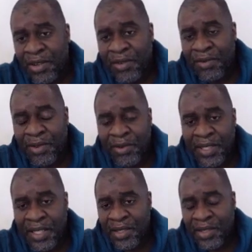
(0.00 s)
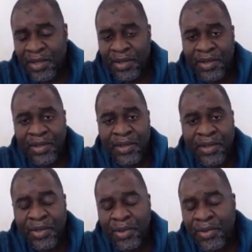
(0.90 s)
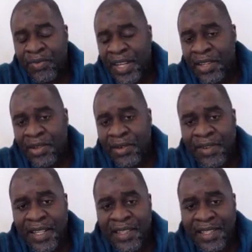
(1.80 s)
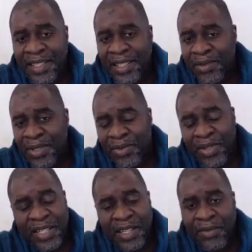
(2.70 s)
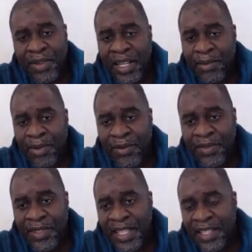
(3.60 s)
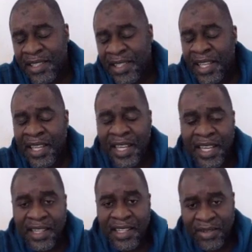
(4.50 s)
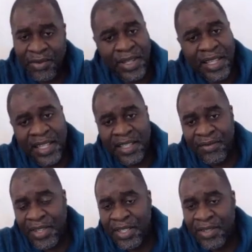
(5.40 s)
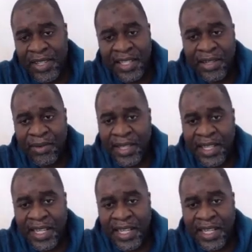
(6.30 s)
of users. So you could find your funds are just restricted for a couple of days, and it really is frustrating when that